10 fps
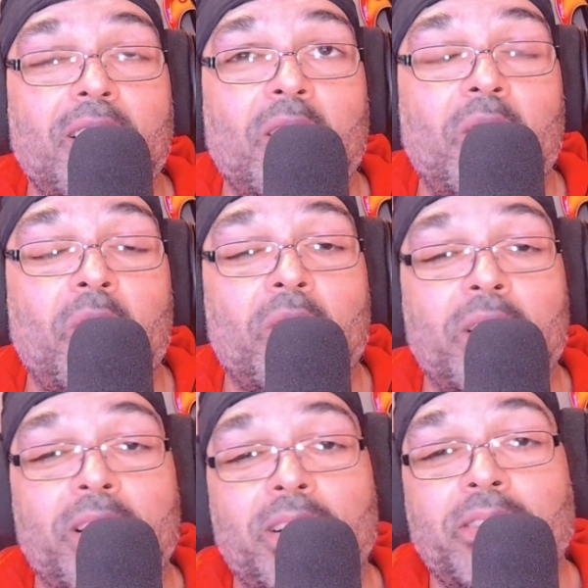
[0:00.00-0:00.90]

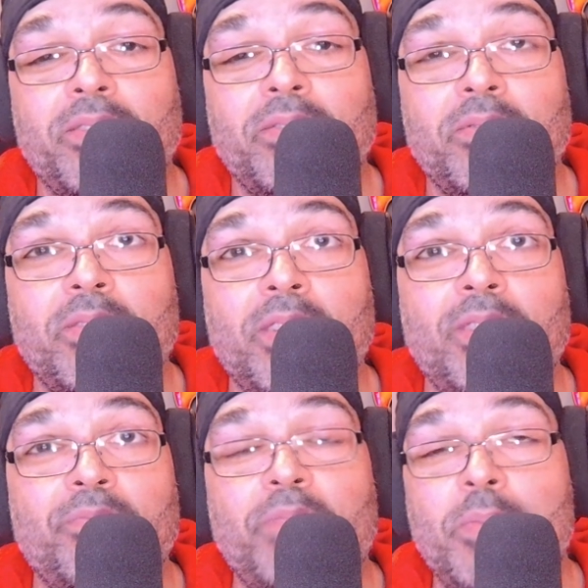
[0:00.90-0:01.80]
or
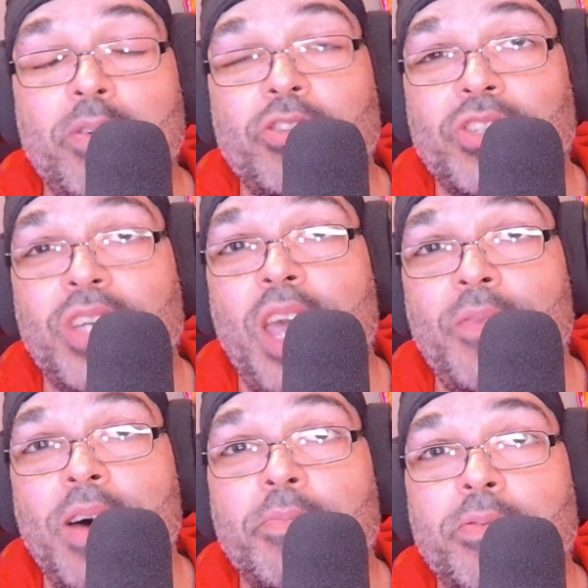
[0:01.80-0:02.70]
people just gave
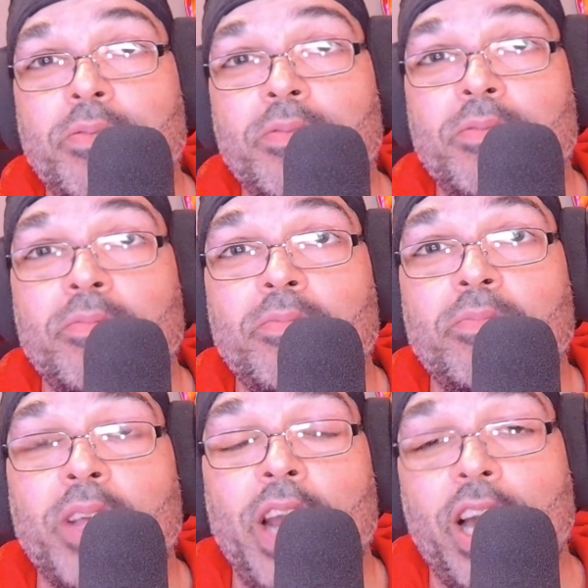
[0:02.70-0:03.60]
up.
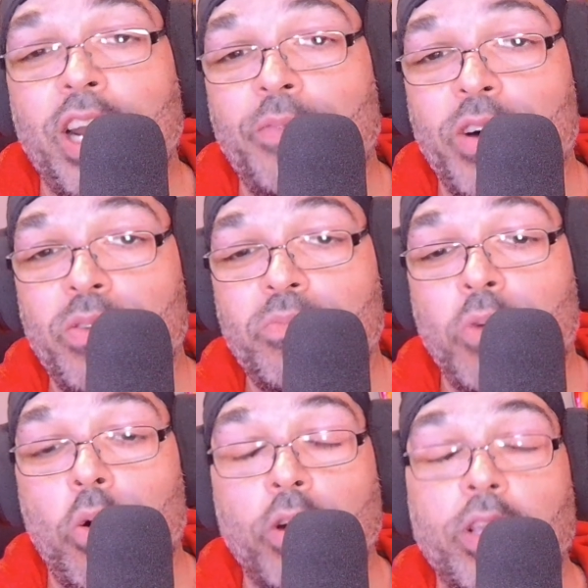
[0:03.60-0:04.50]
They're not going to vote,
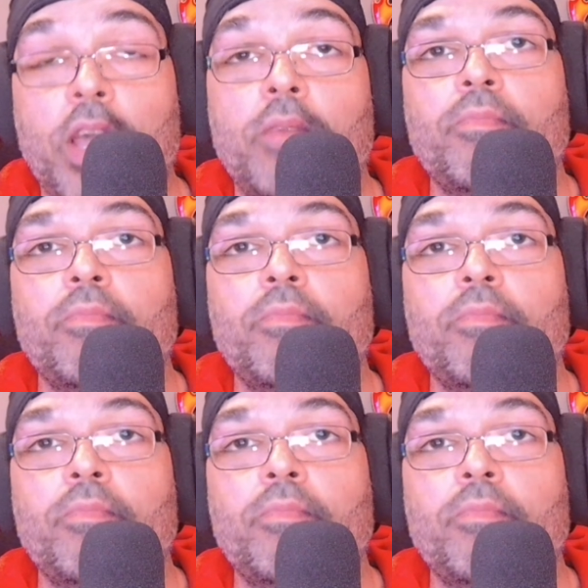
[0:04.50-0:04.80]
or they